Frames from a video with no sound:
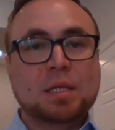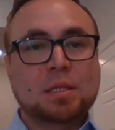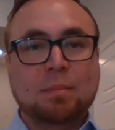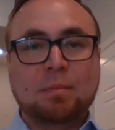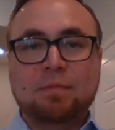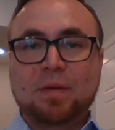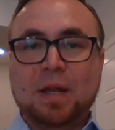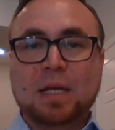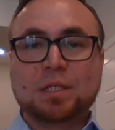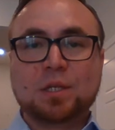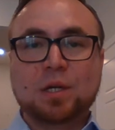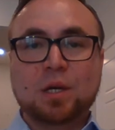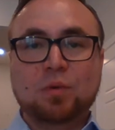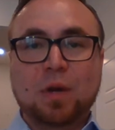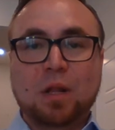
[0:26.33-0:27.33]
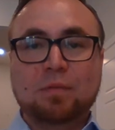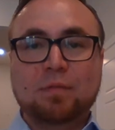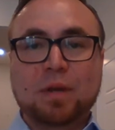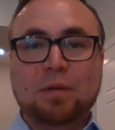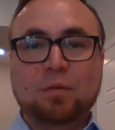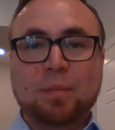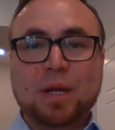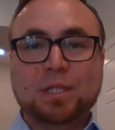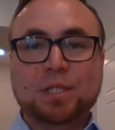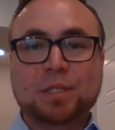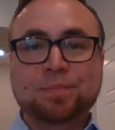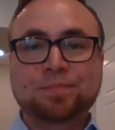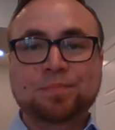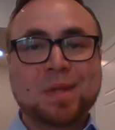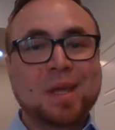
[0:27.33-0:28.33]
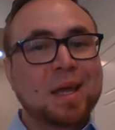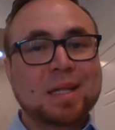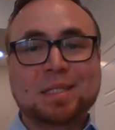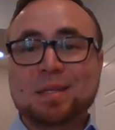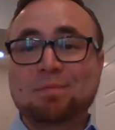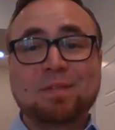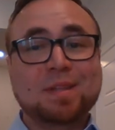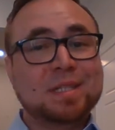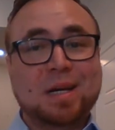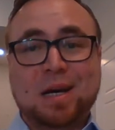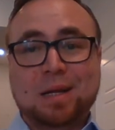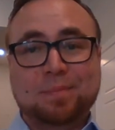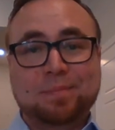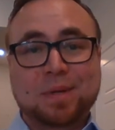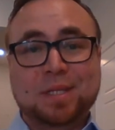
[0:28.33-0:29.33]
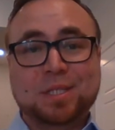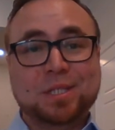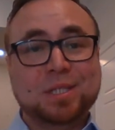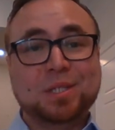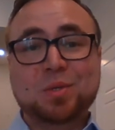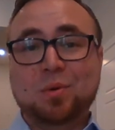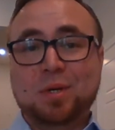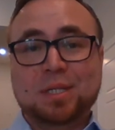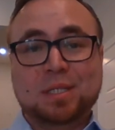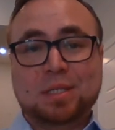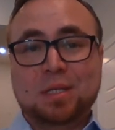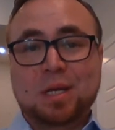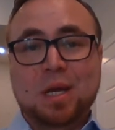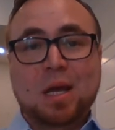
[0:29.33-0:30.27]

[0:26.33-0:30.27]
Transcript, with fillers: Some of it has good, relevant information, and some of it's not. It's just noise.